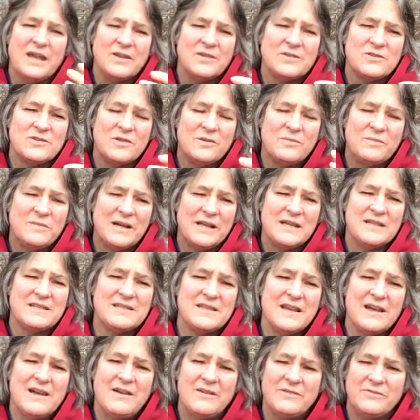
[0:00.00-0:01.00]
So
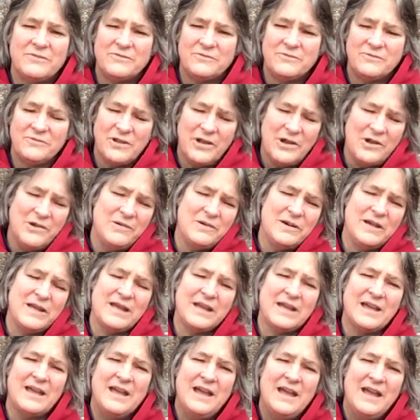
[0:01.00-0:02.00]
myself
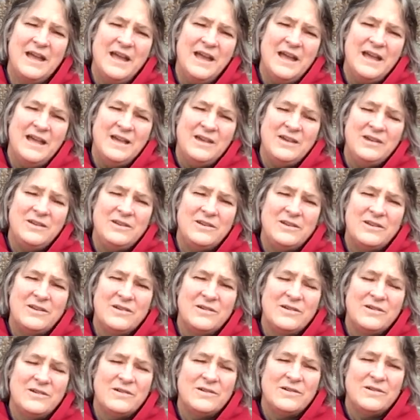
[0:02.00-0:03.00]
flowing, you
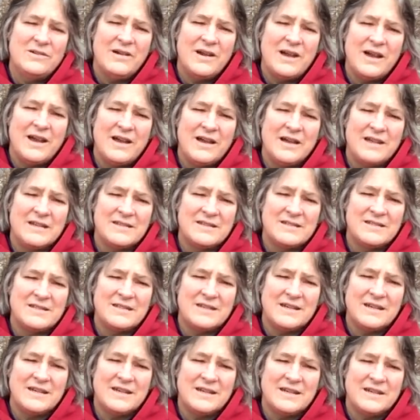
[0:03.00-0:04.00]
know, as
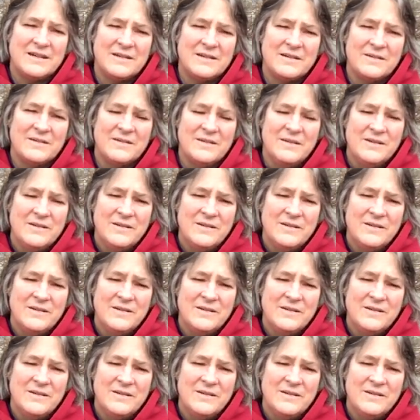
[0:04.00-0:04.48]
the